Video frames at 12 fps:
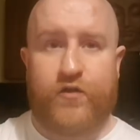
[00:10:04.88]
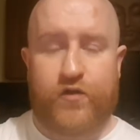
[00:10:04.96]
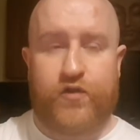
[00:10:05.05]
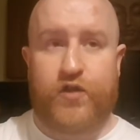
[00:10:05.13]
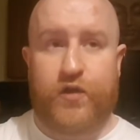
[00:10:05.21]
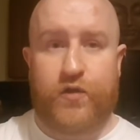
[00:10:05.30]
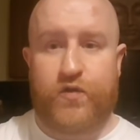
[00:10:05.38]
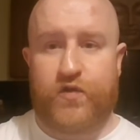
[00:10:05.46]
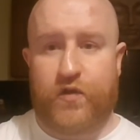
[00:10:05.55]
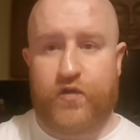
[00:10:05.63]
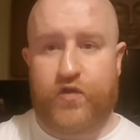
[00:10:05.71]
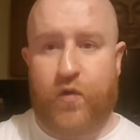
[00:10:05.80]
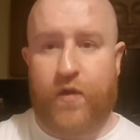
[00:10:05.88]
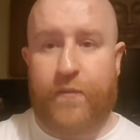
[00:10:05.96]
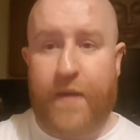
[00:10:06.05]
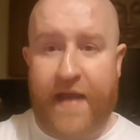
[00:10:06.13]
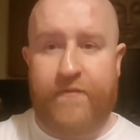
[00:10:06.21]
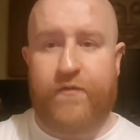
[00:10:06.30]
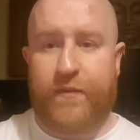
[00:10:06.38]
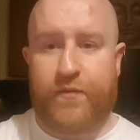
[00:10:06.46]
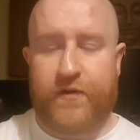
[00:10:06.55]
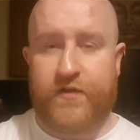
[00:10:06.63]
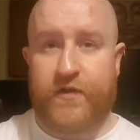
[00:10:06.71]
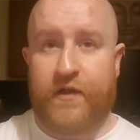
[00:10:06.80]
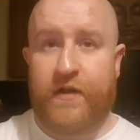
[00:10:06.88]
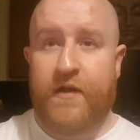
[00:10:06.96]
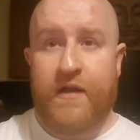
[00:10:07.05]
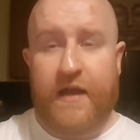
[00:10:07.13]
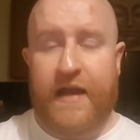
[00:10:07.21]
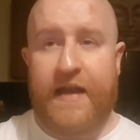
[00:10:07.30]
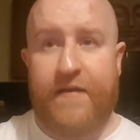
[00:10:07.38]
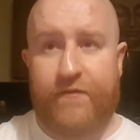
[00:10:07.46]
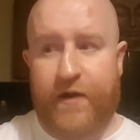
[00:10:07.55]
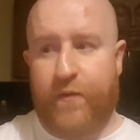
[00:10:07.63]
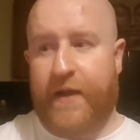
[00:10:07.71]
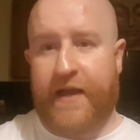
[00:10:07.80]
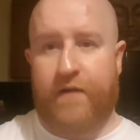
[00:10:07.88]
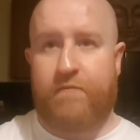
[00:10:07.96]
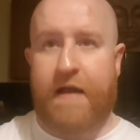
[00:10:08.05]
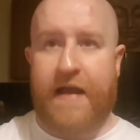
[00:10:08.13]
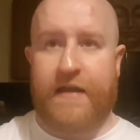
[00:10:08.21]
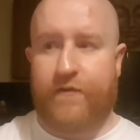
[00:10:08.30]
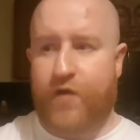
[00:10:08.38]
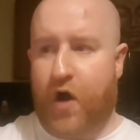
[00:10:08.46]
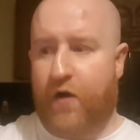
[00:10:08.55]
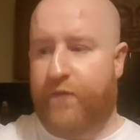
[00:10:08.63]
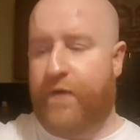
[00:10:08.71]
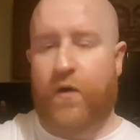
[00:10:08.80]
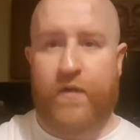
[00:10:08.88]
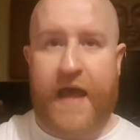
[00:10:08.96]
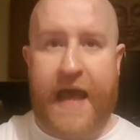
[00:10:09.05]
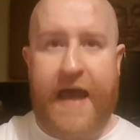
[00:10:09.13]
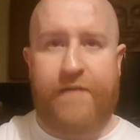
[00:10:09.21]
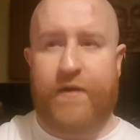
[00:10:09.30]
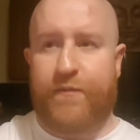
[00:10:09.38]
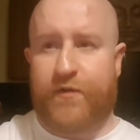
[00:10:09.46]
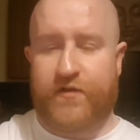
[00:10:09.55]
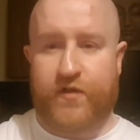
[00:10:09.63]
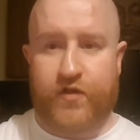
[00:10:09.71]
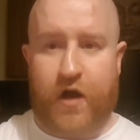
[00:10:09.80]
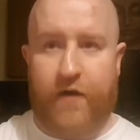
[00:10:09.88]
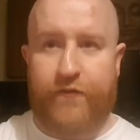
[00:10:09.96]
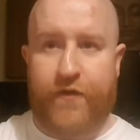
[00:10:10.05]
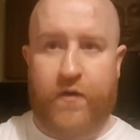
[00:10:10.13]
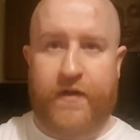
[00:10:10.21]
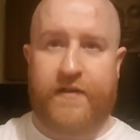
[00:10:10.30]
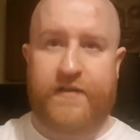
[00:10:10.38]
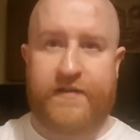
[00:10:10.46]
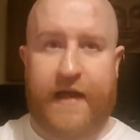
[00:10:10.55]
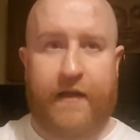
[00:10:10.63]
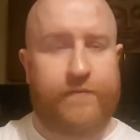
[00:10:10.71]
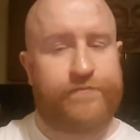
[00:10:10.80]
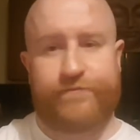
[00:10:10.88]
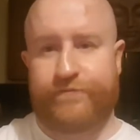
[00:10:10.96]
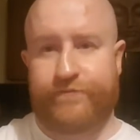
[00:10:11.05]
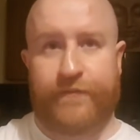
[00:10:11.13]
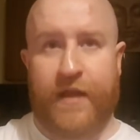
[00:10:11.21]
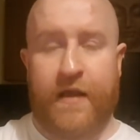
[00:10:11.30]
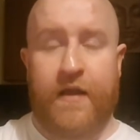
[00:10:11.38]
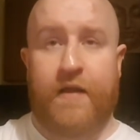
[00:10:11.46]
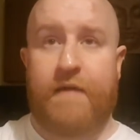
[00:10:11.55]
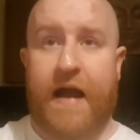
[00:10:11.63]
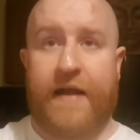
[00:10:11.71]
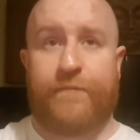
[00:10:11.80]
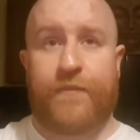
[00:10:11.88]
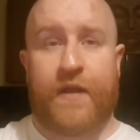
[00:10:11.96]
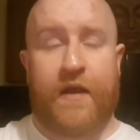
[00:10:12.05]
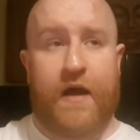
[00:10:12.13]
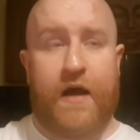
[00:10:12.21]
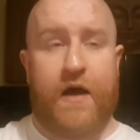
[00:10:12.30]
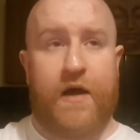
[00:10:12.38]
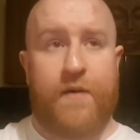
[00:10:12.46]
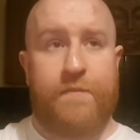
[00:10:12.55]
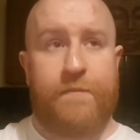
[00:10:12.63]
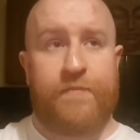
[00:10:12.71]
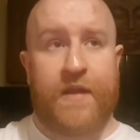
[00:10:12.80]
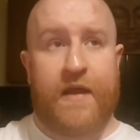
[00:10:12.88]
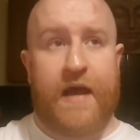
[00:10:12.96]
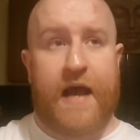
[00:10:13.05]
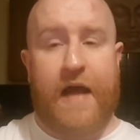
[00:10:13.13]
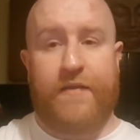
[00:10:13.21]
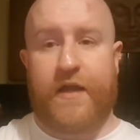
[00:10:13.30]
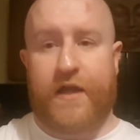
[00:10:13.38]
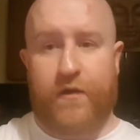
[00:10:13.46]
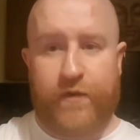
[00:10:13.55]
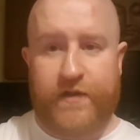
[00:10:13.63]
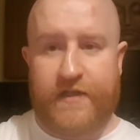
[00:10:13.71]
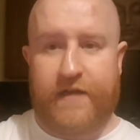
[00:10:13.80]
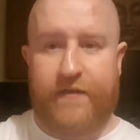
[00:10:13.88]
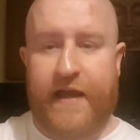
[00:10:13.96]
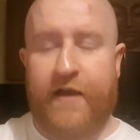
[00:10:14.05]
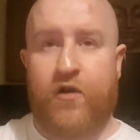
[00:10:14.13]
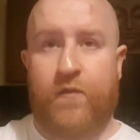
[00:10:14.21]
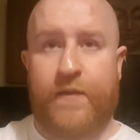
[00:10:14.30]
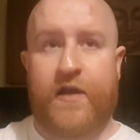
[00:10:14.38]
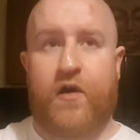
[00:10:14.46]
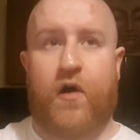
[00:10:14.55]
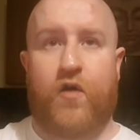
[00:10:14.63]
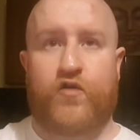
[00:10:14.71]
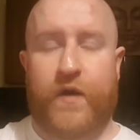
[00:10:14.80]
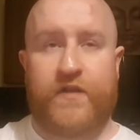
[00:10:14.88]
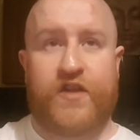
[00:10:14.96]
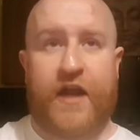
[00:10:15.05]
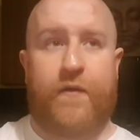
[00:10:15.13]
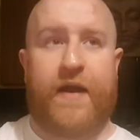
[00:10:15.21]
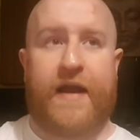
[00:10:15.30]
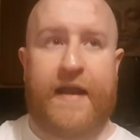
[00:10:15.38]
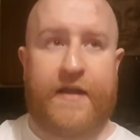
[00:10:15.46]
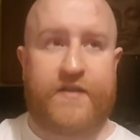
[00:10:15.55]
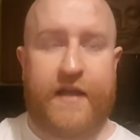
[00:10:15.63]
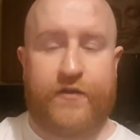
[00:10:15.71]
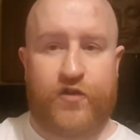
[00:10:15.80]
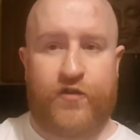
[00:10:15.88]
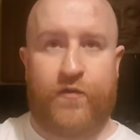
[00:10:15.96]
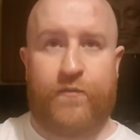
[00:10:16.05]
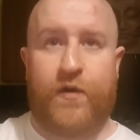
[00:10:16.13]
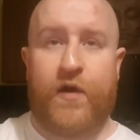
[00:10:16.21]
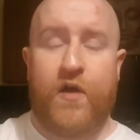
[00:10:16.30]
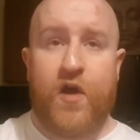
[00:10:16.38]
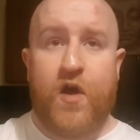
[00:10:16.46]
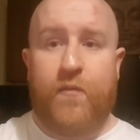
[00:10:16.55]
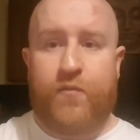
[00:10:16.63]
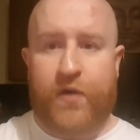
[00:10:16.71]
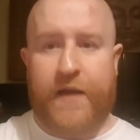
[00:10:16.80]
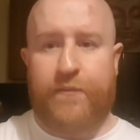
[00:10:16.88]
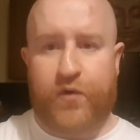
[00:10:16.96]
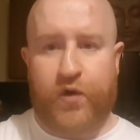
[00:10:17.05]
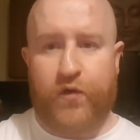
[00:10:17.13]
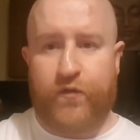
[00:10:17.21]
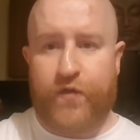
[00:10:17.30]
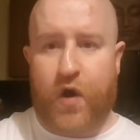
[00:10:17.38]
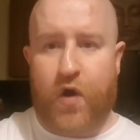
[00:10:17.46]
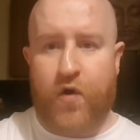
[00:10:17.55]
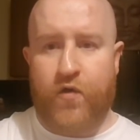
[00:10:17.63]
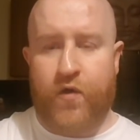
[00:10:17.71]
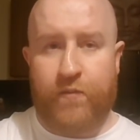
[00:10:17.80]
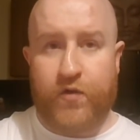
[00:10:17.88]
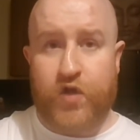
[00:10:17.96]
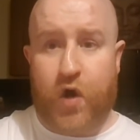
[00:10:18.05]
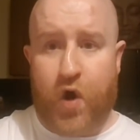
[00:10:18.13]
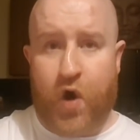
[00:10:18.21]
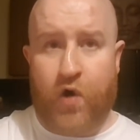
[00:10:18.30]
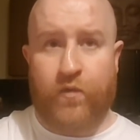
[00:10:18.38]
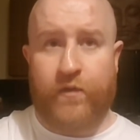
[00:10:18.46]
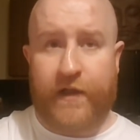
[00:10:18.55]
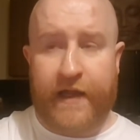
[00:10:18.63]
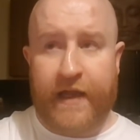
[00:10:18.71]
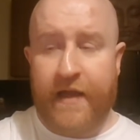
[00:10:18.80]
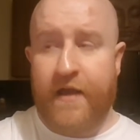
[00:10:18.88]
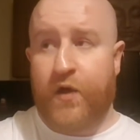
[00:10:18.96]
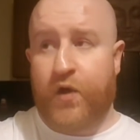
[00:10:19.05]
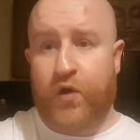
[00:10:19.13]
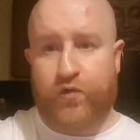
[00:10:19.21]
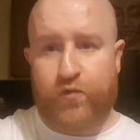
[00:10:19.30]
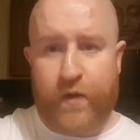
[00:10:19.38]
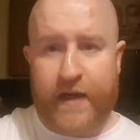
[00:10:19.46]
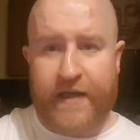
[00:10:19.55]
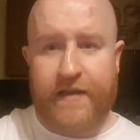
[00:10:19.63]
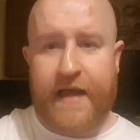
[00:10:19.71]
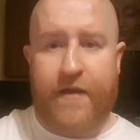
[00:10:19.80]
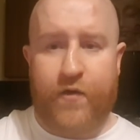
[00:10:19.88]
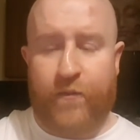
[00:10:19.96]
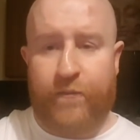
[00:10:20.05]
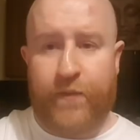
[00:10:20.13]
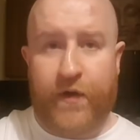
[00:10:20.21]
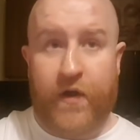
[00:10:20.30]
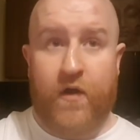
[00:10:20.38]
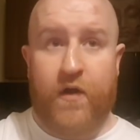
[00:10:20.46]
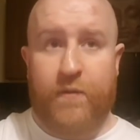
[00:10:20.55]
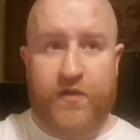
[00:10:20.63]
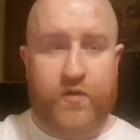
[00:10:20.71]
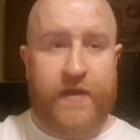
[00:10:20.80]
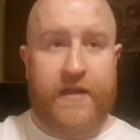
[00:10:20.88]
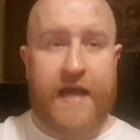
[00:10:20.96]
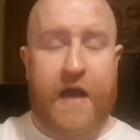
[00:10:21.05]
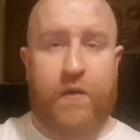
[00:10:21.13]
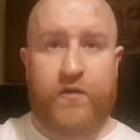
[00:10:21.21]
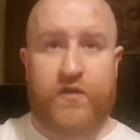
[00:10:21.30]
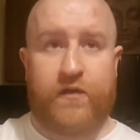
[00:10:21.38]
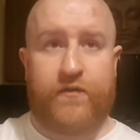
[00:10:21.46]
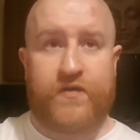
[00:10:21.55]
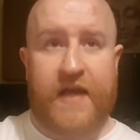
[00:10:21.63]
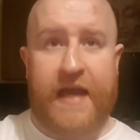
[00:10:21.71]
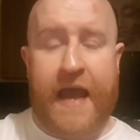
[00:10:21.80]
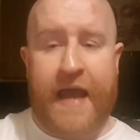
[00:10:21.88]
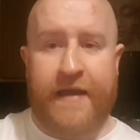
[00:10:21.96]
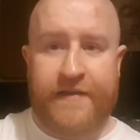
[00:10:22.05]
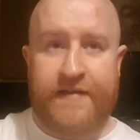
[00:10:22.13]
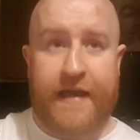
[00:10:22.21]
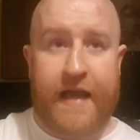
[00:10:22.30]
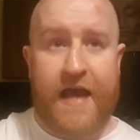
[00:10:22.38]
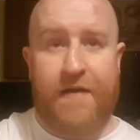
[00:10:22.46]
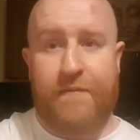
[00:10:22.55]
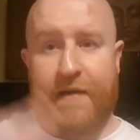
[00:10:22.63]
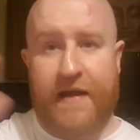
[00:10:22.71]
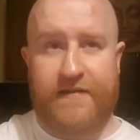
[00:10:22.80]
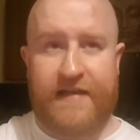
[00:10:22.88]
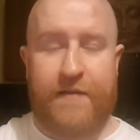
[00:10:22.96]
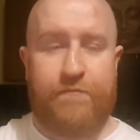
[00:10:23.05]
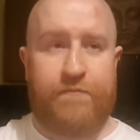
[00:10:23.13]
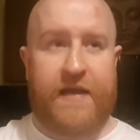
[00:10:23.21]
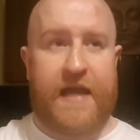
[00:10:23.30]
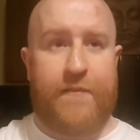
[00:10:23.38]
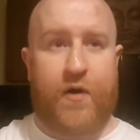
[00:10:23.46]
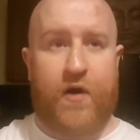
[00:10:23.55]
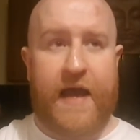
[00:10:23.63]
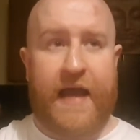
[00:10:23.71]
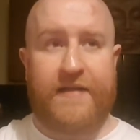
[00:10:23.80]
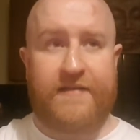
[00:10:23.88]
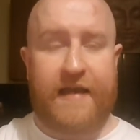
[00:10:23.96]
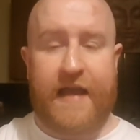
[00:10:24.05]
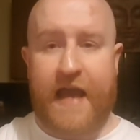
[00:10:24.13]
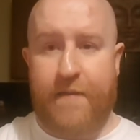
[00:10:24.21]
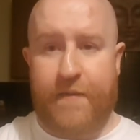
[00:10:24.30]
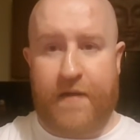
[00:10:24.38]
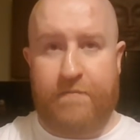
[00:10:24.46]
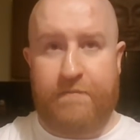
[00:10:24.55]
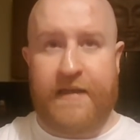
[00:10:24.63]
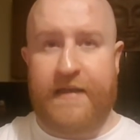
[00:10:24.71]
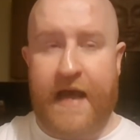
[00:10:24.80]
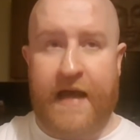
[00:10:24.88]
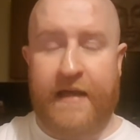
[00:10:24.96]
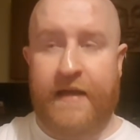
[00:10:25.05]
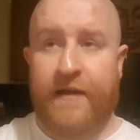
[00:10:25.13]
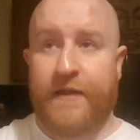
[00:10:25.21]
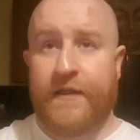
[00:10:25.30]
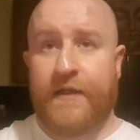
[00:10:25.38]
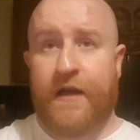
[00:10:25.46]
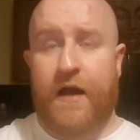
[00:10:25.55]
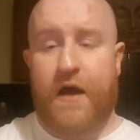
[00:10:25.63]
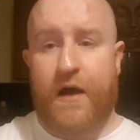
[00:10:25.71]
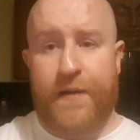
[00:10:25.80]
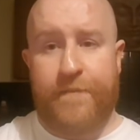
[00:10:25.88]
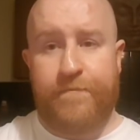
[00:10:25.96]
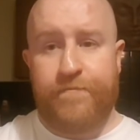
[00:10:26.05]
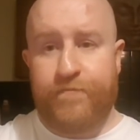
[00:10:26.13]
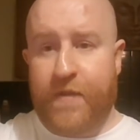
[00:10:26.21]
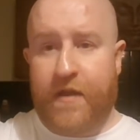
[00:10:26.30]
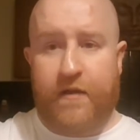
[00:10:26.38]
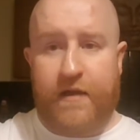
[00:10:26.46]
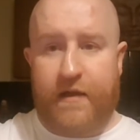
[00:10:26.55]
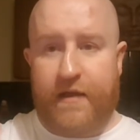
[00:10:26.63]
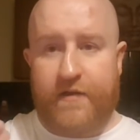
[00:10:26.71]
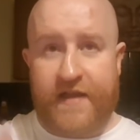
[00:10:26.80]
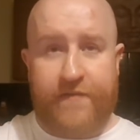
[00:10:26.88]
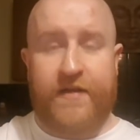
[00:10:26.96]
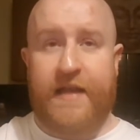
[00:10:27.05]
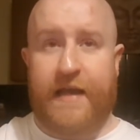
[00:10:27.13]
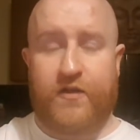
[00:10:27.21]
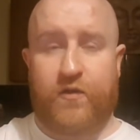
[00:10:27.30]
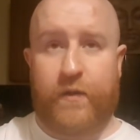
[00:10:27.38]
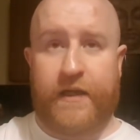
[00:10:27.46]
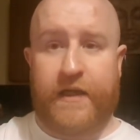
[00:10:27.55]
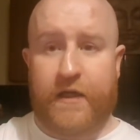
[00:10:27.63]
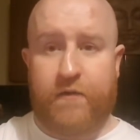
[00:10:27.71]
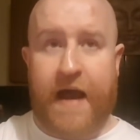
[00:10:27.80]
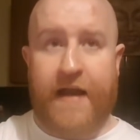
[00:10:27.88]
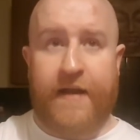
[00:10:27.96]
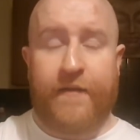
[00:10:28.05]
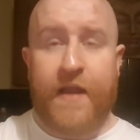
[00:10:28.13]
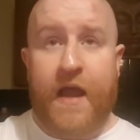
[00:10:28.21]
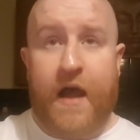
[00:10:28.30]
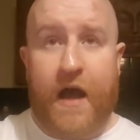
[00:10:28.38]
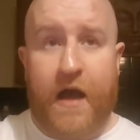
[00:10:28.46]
introduce so that every prisoner in every wing, right, you've got a phone there. Every prisoner's got a phone in the cell, right? And they can receive incoming calls. So it generates an extension number. Pre-approved numbers only could ring that number between the hours of, say, 8 a.m. and 10 p.m. or 8 a.m. and midnight, 7 days a week, right?